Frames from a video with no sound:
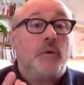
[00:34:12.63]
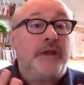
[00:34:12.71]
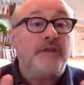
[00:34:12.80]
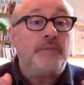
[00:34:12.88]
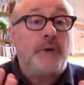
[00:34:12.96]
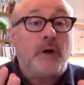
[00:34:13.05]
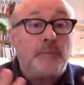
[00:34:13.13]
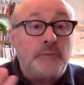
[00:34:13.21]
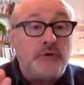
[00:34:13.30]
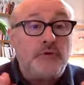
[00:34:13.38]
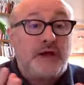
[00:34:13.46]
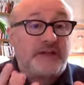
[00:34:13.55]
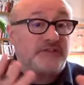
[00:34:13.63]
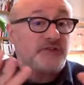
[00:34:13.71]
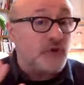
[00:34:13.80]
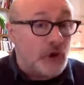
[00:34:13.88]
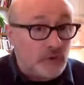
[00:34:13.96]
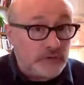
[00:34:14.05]
When the bamboo has
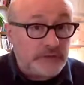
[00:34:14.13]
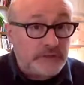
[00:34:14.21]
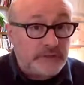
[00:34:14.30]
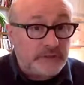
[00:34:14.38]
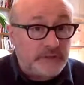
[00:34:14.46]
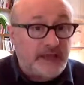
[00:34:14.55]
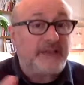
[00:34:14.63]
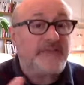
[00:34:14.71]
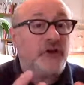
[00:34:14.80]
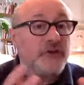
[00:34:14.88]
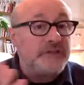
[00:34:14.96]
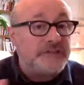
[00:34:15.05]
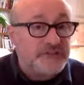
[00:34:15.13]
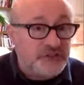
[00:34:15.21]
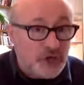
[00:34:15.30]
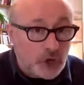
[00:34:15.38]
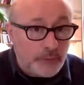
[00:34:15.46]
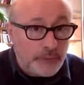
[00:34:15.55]
grown and done its
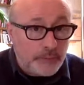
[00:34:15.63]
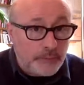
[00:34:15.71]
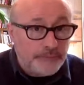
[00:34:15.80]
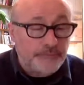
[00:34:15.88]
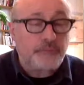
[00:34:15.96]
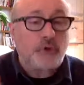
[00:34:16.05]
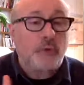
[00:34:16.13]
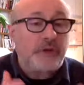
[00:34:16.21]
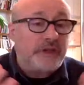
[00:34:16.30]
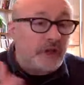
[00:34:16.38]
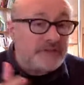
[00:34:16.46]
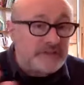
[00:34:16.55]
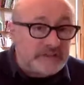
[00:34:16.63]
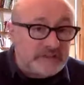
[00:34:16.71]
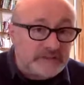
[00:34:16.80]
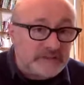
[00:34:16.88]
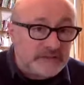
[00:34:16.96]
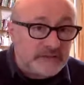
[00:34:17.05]
job, we cut
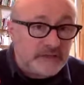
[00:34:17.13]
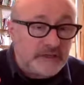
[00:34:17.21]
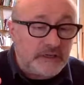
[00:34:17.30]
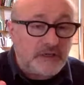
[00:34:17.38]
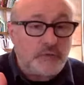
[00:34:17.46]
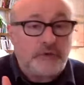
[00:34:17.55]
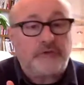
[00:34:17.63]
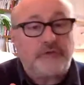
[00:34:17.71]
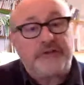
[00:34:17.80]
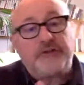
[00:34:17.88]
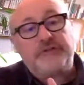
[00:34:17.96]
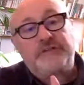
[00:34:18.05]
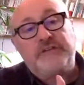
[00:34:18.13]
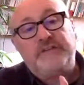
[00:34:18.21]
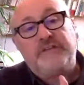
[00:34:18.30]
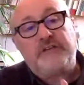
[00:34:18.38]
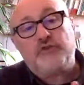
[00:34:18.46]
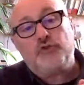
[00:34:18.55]
it. We reduce
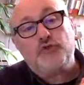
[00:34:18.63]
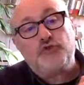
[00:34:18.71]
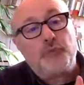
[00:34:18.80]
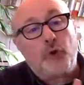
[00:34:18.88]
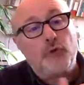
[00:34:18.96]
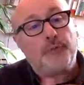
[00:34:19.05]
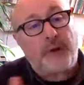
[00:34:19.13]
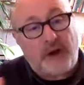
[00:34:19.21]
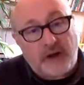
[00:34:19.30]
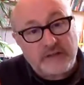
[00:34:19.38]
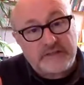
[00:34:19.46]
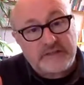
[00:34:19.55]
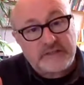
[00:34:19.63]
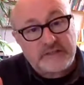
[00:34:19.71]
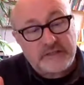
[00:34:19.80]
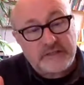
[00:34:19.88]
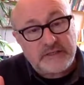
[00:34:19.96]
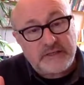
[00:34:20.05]
it into small
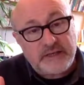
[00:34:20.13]
parts,